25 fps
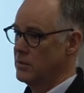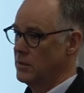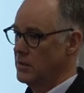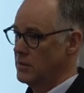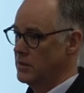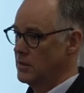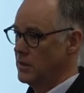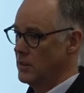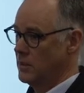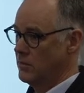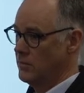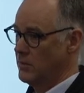
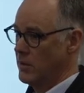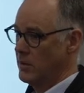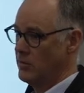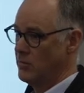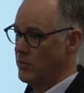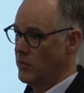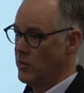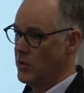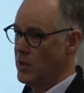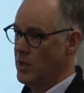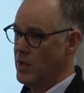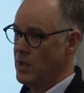It's going to be
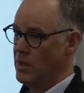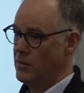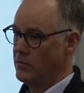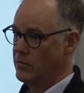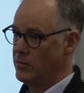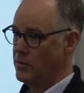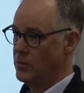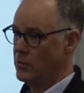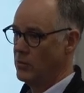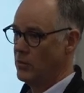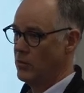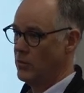more
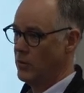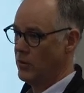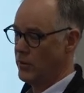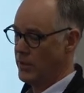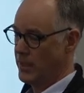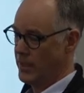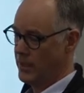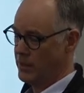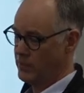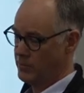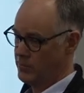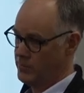harmful, or
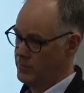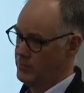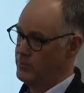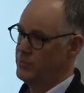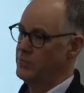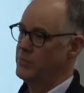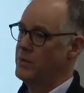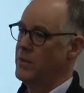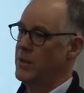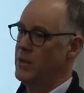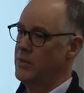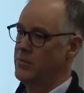
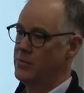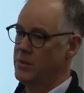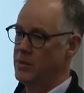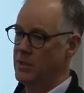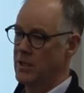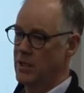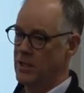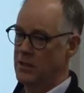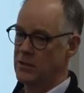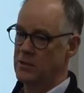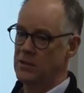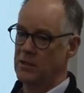their
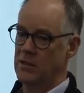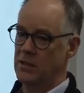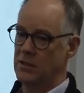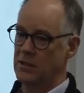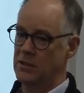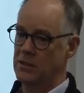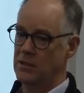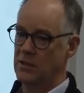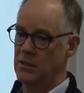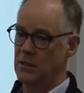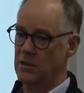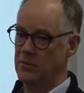production
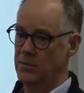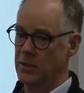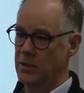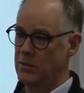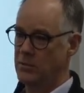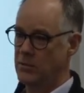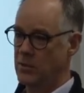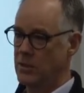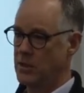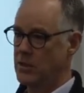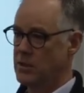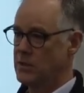is going to be
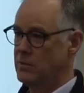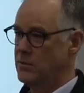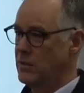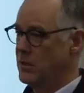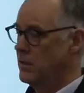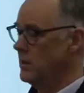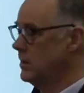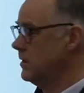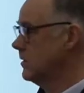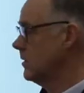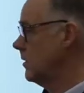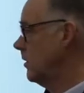worse
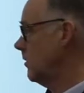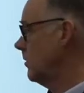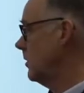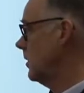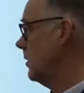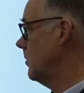when it's salty